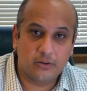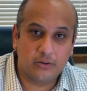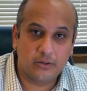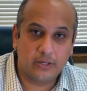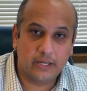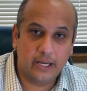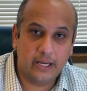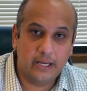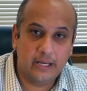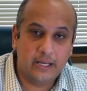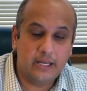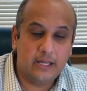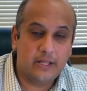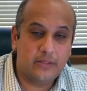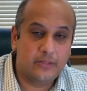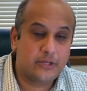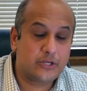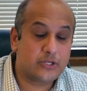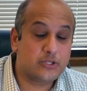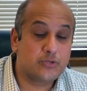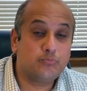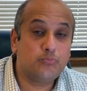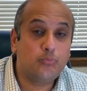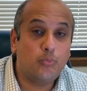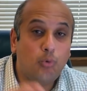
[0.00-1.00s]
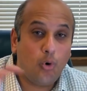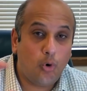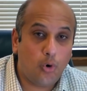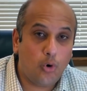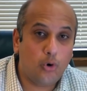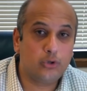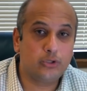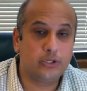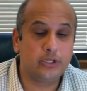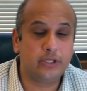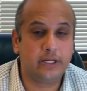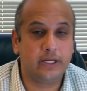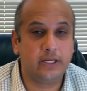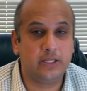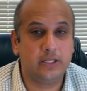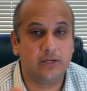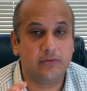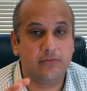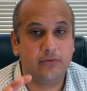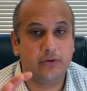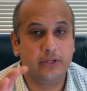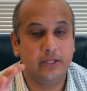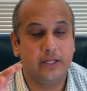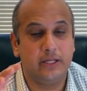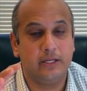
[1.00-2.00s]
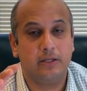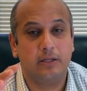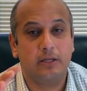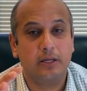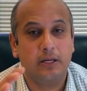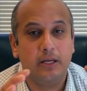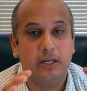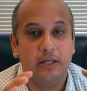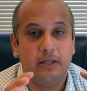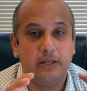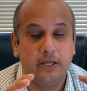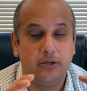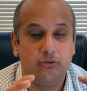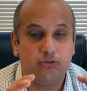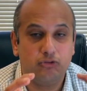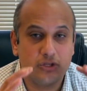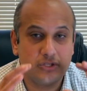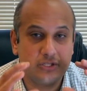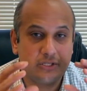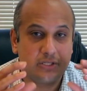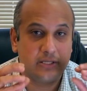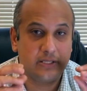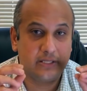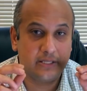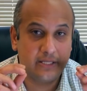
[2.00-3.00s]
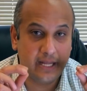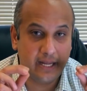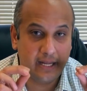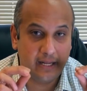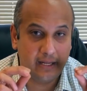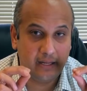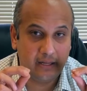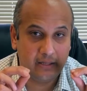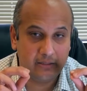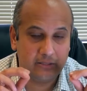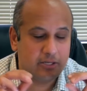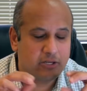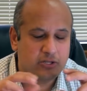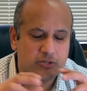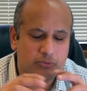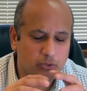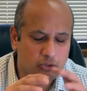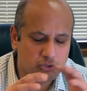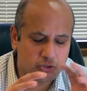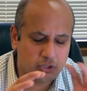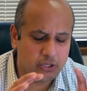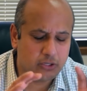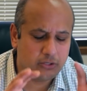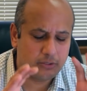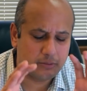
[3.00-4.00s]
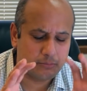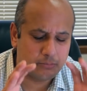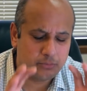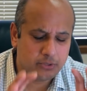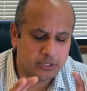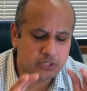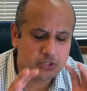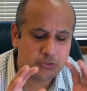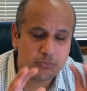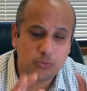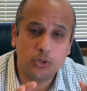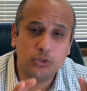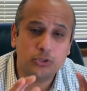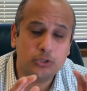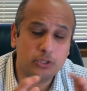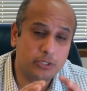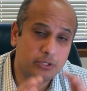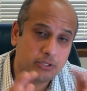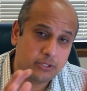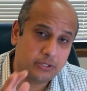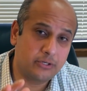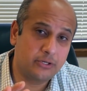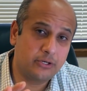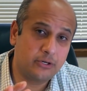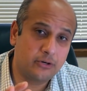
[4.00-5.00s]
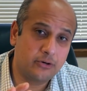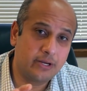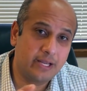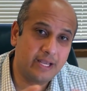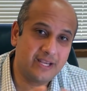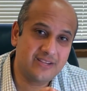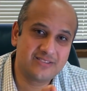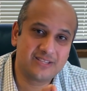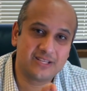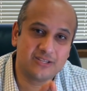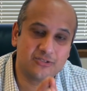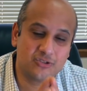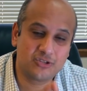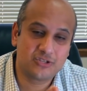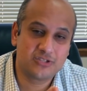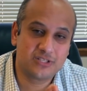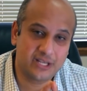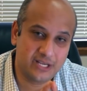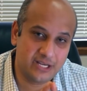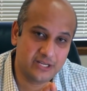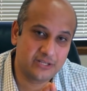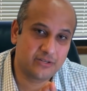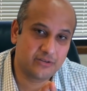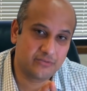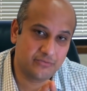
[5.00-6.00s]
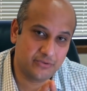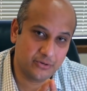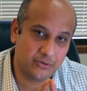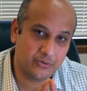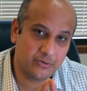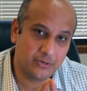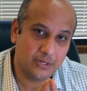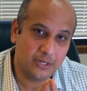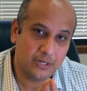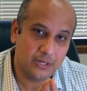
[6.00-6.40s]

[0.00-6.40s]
Okay, there's more to the interview than just that. There's more to your case than just the interview.